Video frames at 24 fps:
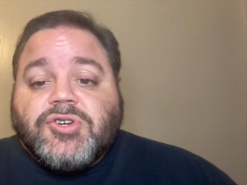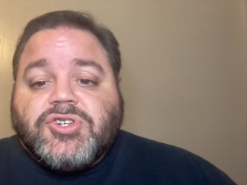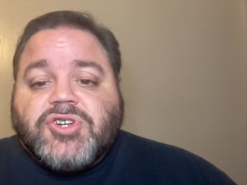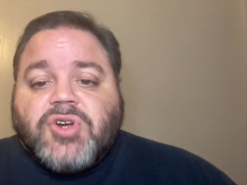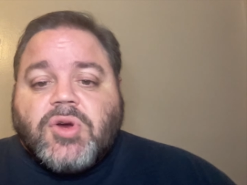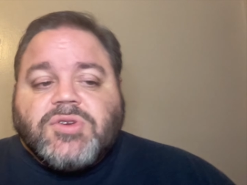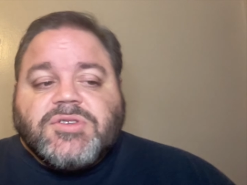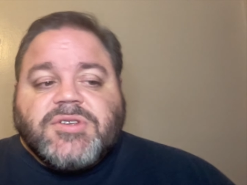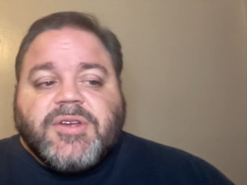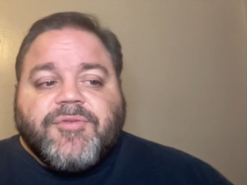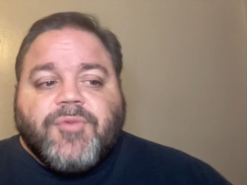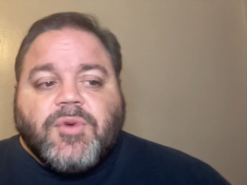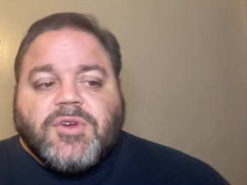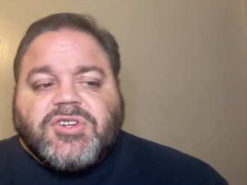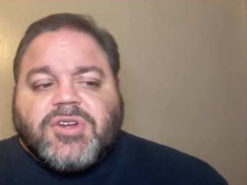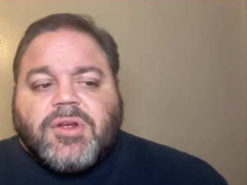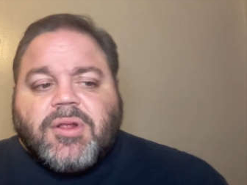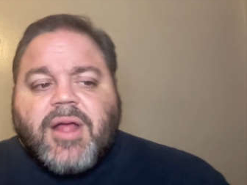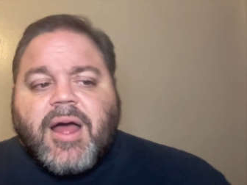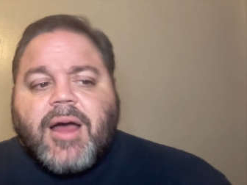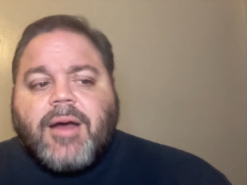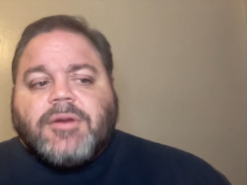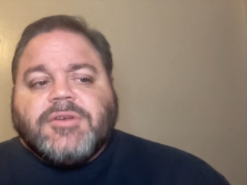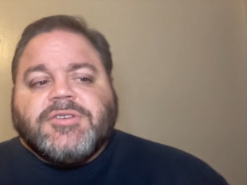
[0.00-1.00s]
Joseph, which
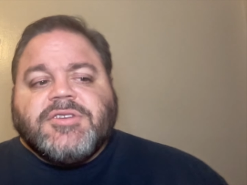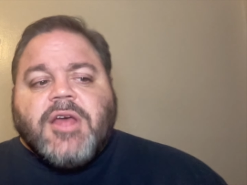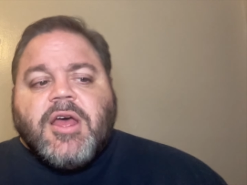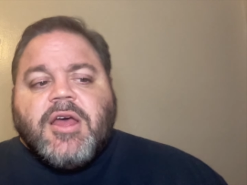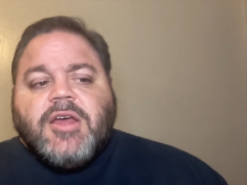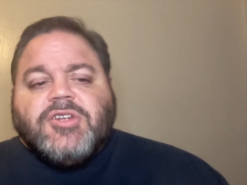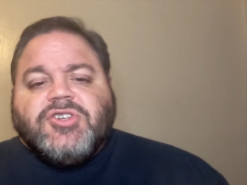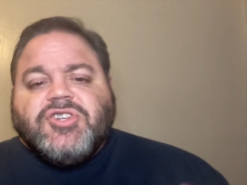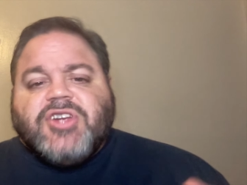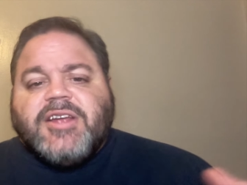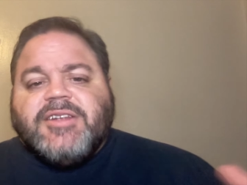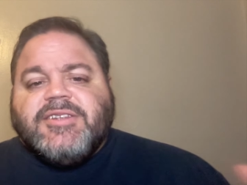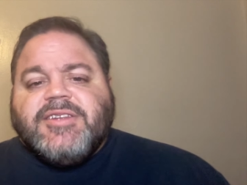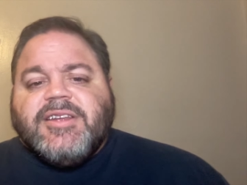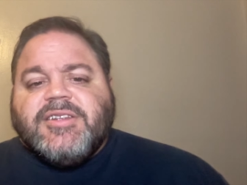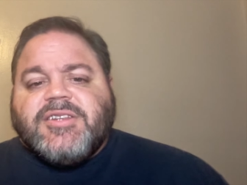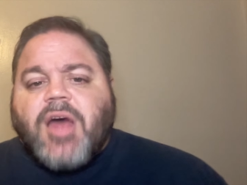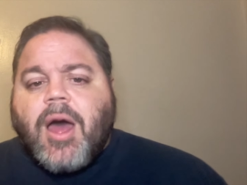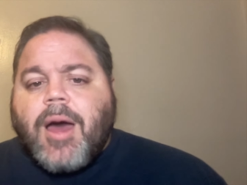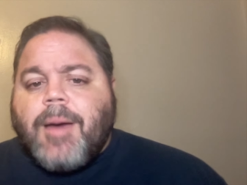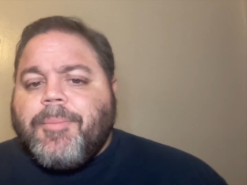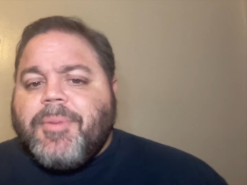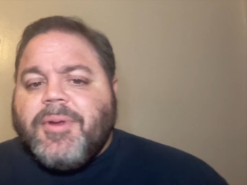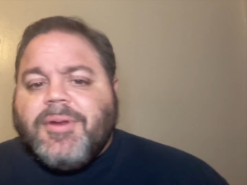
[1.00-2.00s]
allows JT
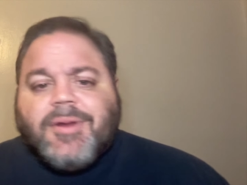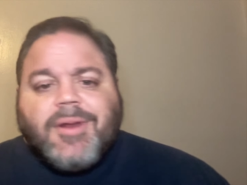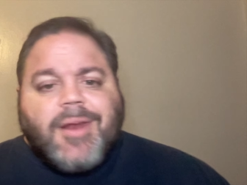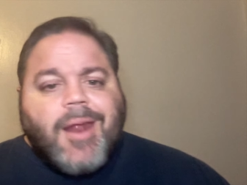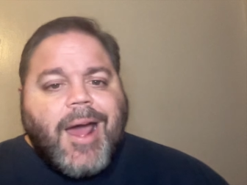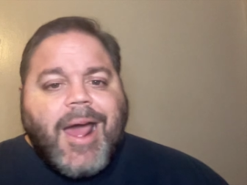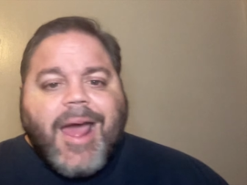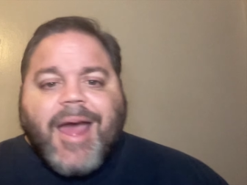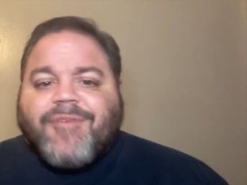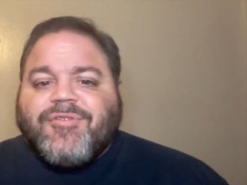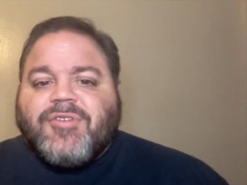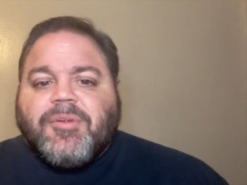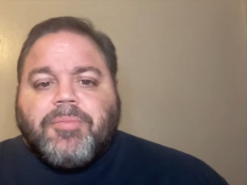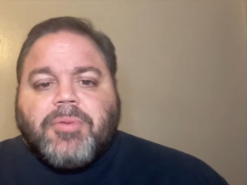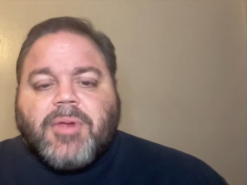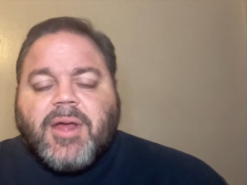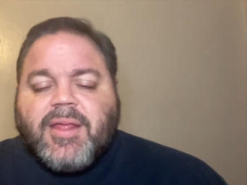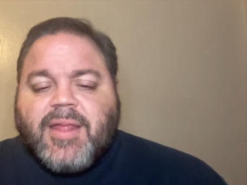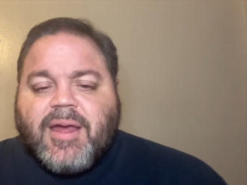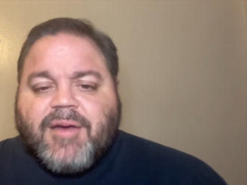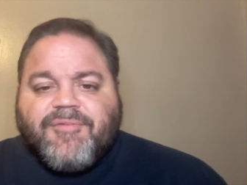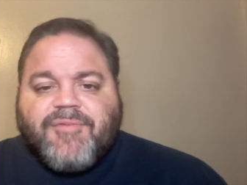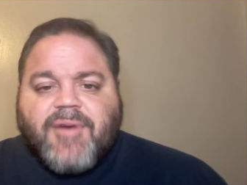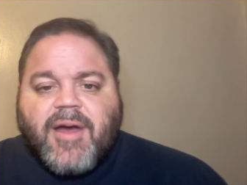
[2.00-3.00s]
Toppin to not have to
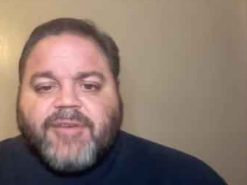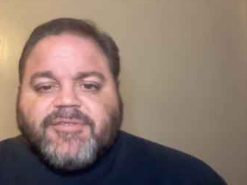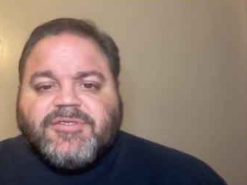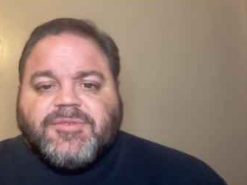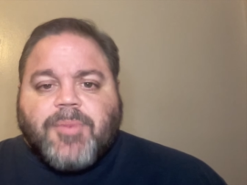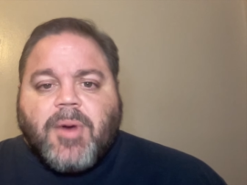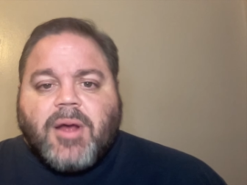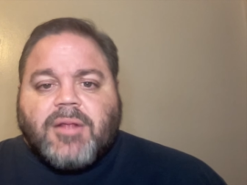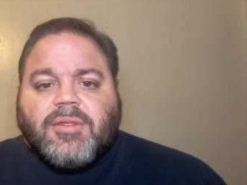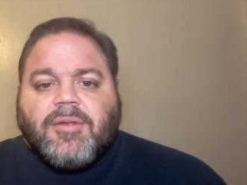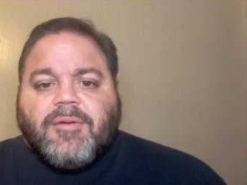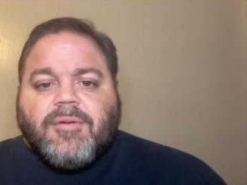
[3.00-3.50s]
play that five spot.